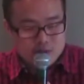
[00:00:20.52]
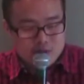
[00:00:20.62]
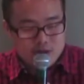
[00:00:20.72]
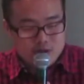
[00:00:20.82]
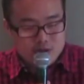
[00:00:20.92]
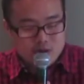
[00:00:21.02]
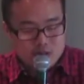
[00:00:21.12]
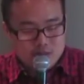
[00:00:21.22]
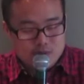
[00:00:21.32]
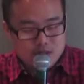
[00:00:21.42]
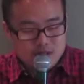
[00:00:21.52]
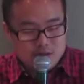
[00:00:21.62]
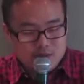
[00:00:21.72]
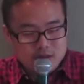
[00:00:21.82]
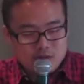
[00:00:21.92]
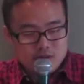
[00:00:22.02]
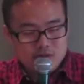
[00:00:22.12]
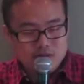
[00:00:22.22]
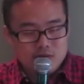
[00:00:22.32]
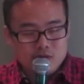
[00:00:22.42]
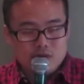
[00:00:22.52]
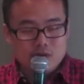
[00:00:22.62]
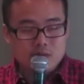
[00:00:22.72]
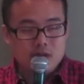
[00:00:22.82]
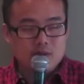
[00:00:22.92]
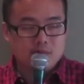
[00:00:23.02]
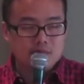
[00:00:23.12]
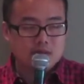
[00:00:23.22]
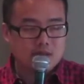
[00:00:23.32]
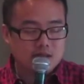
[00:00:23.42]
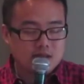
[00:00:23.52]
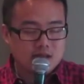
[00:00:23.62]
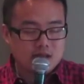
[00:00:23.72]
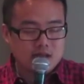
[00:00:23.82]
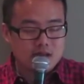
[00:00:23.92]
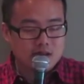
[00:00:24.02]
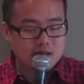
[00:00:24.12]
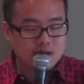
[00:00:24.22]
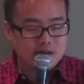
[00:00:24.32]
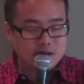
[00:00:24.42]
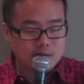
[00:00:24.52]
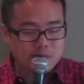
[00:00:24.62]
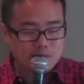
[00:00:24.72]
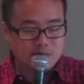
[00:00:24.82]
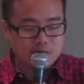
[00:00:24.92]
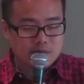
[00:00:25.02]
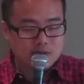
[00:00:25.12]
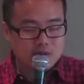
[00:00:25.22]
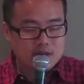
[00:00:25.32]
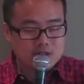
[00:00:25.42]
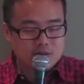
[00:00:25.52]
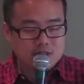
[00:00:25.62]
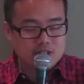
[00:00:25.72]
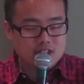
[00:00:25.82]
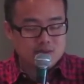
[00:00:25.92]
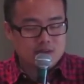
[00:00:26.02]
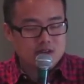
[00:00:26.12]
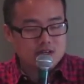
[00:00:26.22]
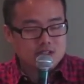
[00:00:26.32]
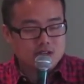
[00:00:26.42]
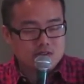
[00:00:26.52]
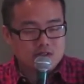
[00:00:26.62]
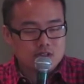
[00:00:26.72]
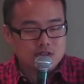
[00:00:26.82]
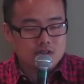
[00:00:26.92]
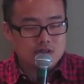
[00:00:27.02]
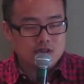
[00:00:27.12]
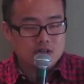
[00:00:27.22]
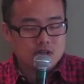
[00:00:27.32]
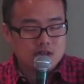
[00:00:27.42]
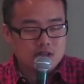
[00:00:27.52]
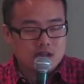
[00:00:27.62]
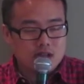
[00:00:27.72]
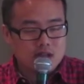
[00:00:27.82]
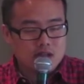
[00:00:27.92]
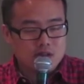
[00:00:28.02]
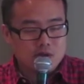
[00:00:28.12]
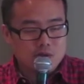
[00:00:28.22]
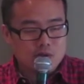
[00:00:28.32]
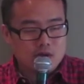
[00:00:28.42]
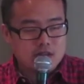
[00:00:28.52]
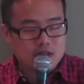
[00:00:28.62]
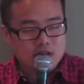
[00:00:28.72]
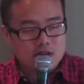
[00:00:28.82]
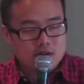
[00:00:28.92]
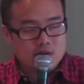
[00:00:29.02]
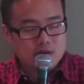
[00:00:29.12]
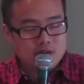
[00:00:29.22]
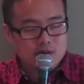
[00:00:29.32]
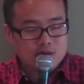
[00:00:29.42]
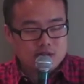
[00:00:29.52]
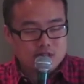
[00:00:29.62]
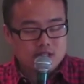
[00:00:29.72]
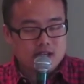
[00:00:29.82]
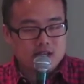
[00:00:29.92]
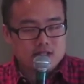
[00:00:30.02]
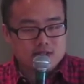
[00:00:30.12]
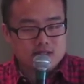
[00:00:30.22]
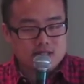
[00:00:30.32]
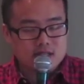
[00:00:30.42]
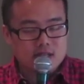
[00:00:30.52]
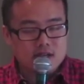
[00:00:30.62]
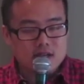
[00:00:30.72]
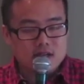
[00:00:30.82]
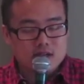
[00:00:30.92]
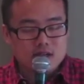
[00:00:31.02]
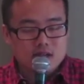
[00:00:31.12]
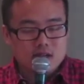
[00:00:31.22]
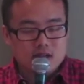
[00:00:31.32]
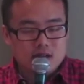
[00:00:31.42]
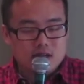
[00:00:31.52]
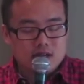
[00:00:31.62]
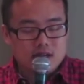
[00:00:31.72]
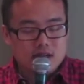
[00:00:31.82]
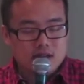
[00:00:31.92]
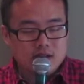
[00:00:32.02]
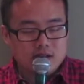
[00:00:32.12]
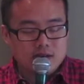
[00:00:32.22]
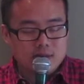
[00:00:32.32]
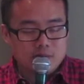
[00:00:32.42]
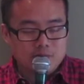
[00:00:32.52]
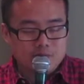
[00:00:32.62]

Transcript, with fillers: be able, Holy Spirit, that you'd be able to flow through me. And, uh, Lord, we just submit ourselves to you and Lord, we want to hear what you want to say to us today. And um,